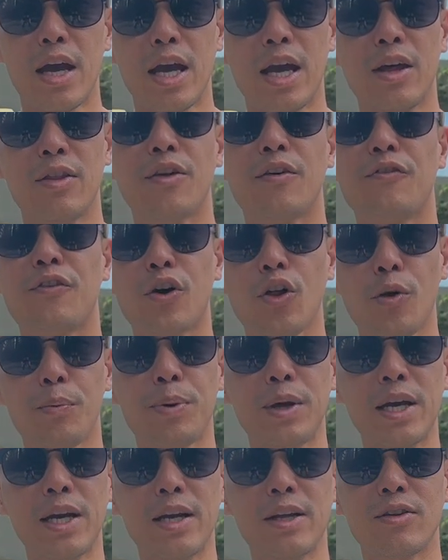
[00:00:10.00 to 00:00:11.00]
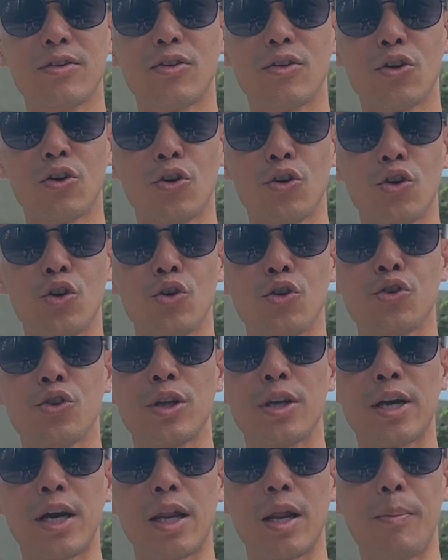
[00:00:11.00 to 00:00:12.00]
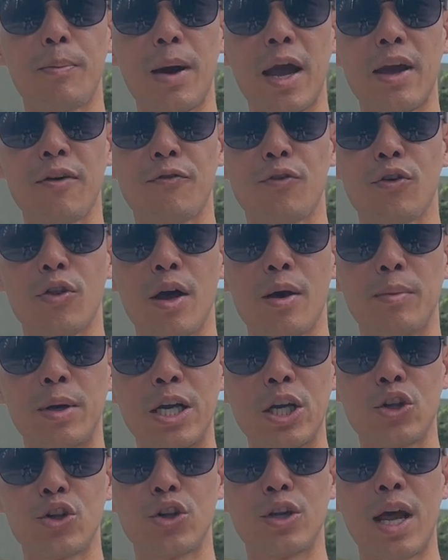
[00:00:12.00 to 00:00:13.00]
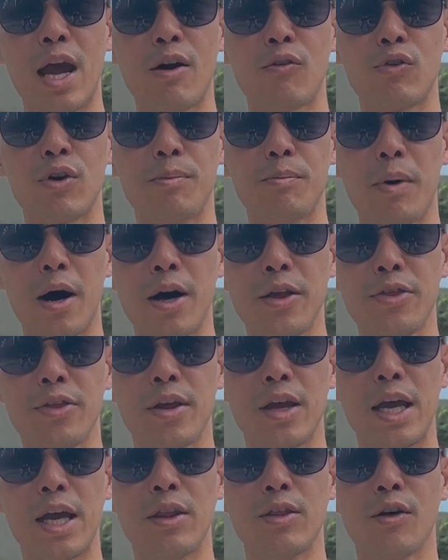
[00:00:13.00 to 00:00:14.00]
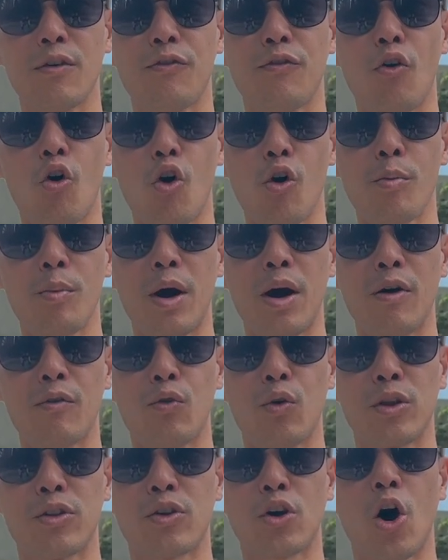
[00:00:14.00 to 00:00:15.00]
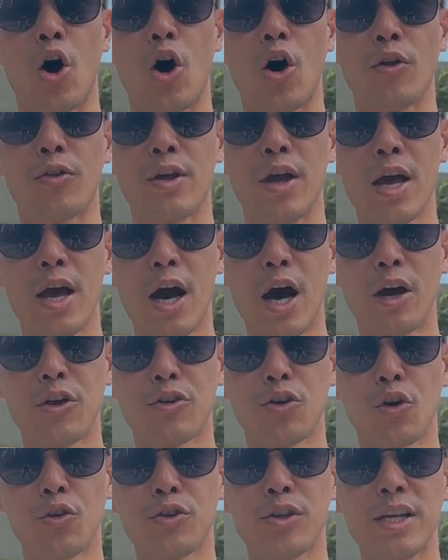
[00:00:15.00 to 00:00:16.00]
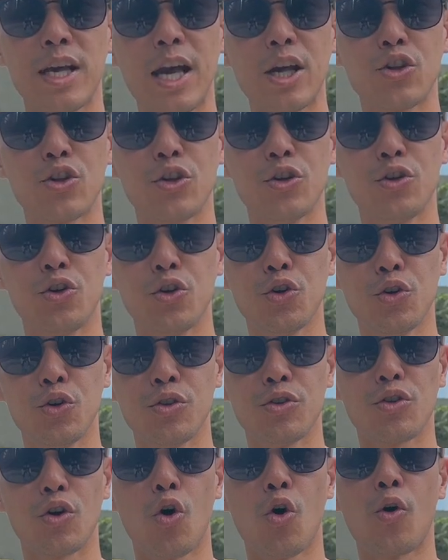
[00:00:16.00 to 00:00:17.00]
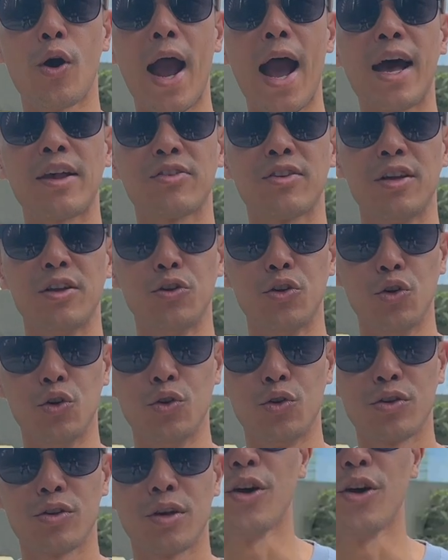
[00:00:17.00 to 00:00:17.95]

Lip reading: In the Philippines, you're usually going to pay for them each and every month in the form of what's called association dues or asset dues.